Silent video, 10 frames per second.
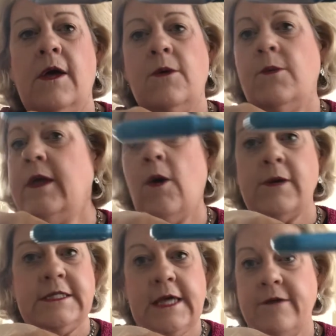We
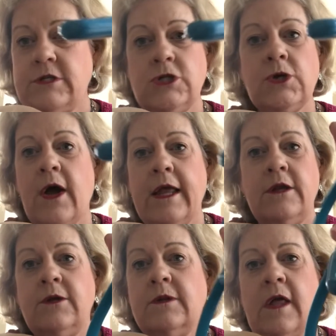always have to try a
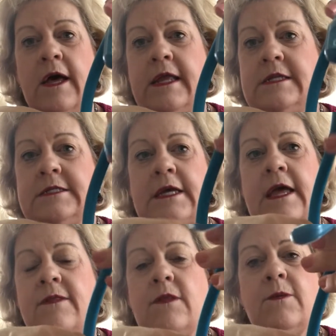new light,
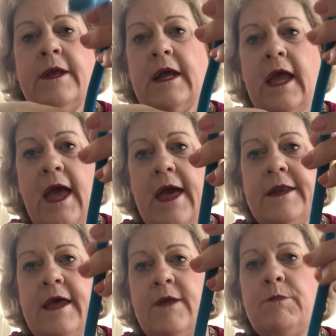and the one I
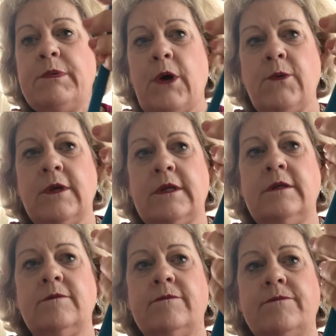had
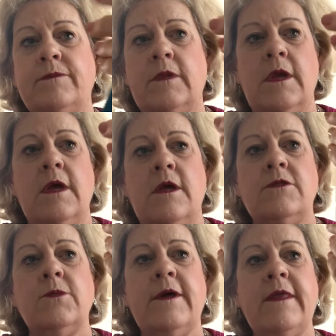broken.
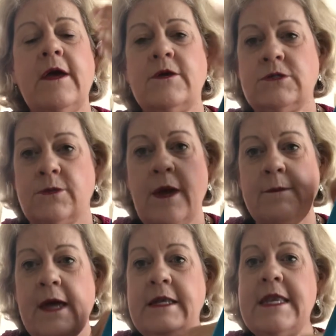The one that goes around
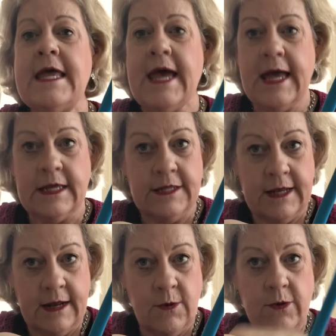my neck
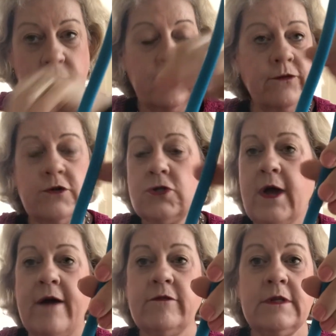that I ordered for
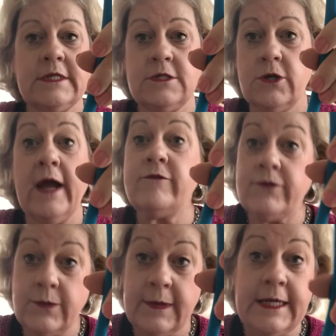travel is great
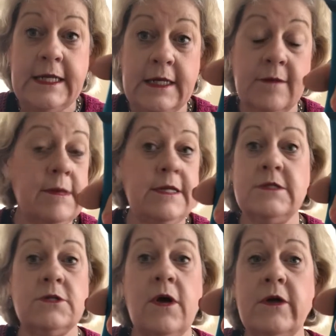for reading, but
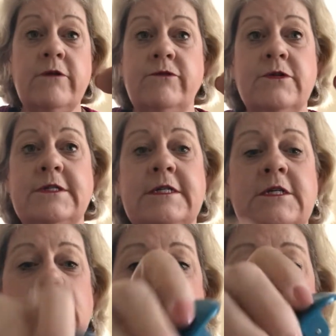it's not good for
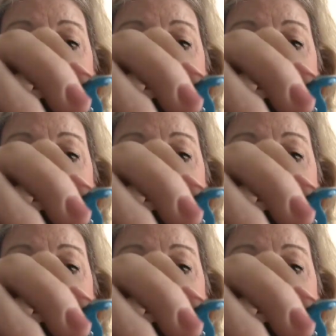stitching.